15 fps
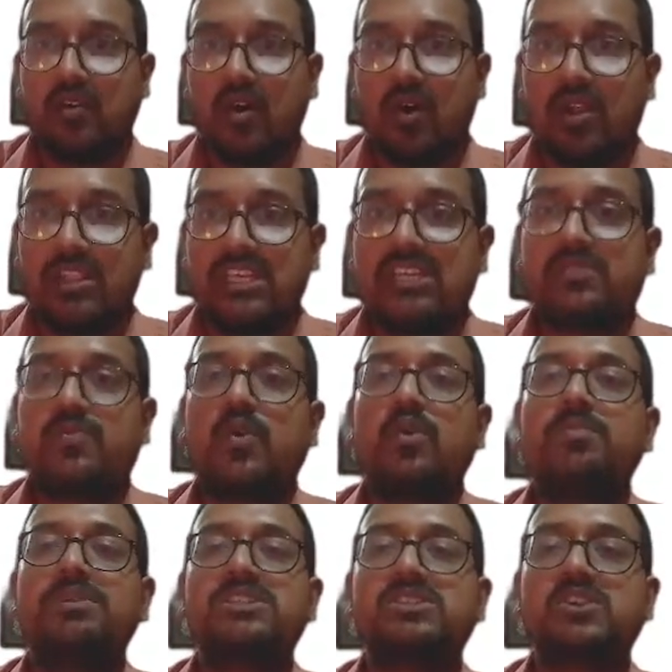All these
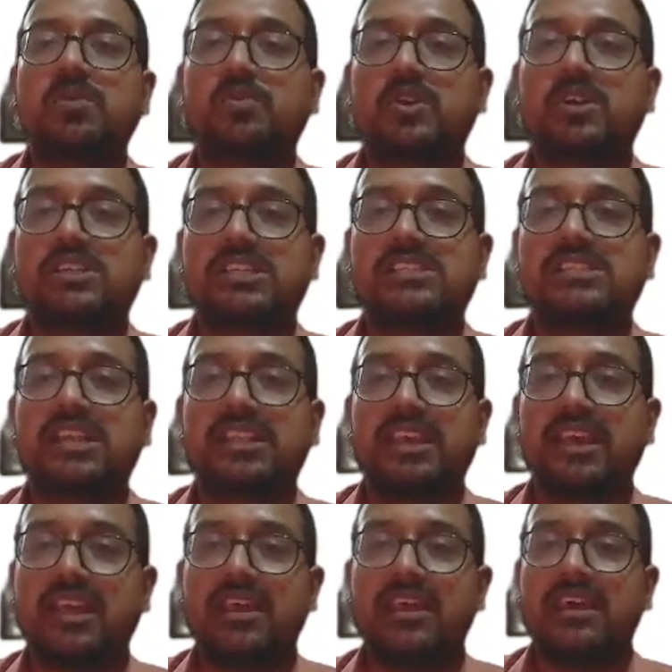four means of productions are
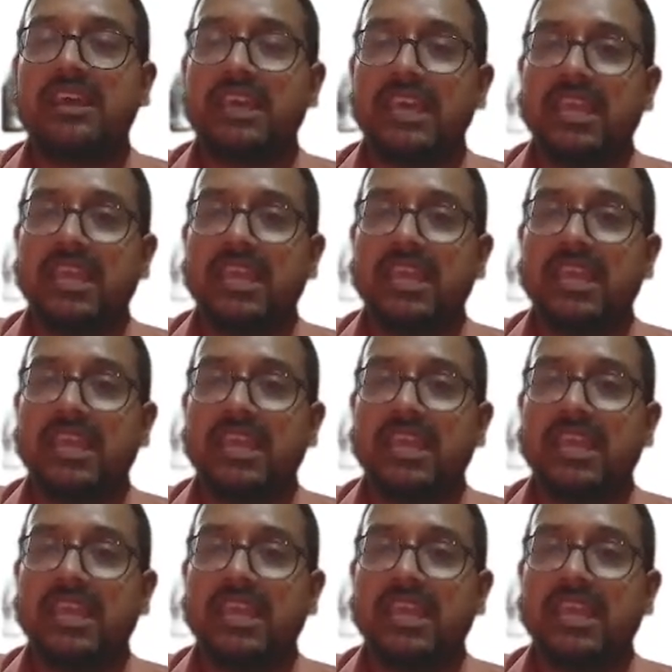there.